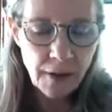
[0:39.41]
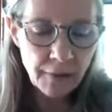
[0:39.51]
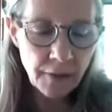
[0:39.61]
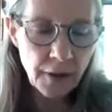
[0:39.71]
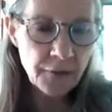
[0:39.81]

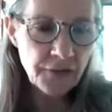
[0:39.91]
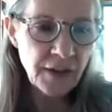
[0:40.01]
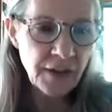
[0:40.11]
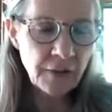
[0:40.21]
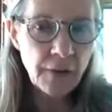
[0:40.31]

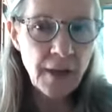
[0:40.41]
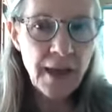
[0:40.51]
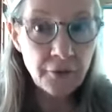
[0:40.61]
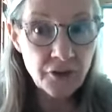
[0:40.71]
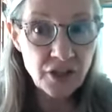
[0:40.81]
understanding
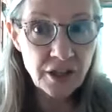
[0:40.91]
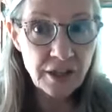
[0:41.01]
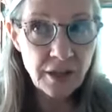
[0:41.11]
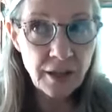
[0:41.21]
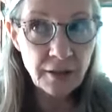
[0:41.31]

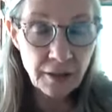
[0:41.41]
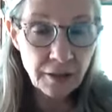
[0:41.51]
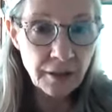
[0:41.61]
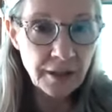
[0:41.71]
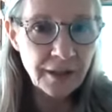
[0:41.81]
energy and
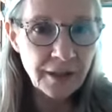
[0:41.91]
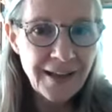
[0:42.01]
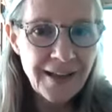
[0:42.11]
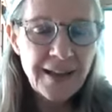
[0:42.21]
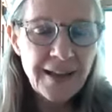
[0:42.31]
healing.
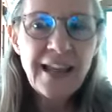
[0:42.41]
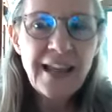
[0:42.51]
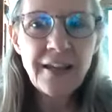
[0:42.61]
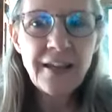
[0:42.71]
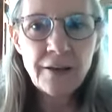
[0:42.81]

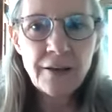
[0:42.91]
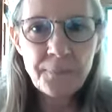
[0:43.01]
And,